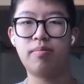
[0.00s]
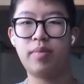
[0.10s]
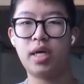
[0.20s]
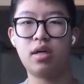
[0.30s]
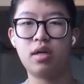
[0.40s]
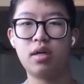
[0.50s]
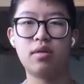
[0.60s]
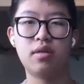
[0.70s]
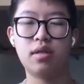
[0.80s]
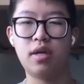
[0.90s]
better
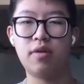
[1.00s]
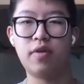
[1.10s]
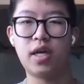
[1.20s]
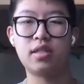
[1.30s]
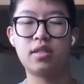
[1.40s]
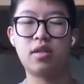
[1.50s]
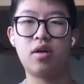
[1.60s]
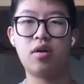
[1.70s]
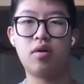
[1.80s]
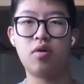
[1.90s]
advance
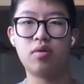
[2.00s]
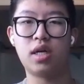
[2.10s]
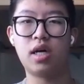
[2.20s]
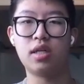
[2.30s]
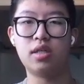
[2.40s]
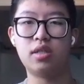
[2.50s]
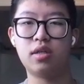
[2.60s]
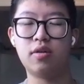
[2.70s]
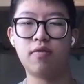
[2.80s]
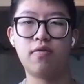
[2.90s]
their own knowledge
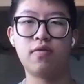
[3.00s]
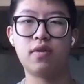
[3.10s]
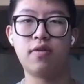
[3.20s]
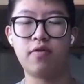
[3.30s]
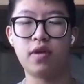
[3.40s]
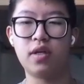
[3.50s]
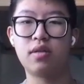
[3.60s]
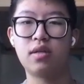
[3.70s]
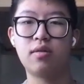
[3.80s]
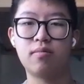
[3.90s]
of the
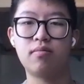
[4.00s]
field.